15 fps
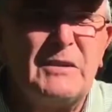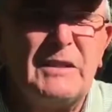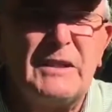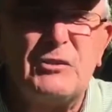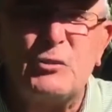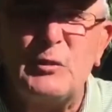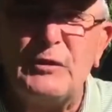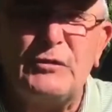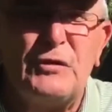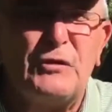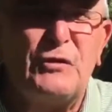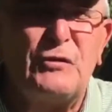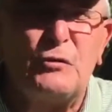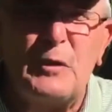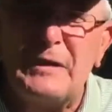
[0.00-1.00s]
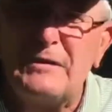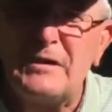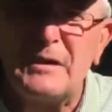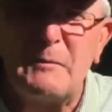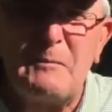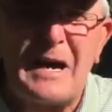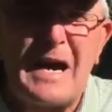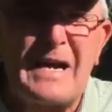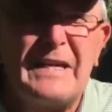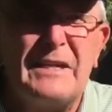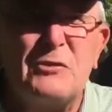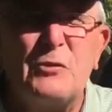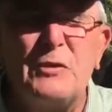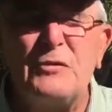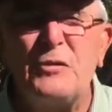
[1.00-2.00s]
Increases strength in the body,
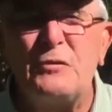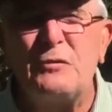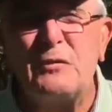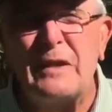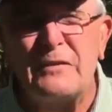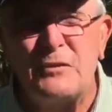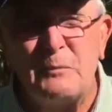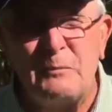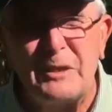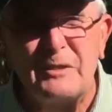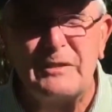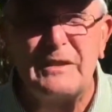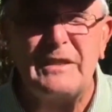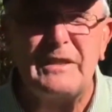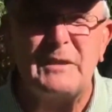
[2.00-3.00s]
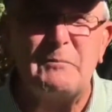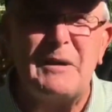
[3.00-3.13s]
increases flexibility in the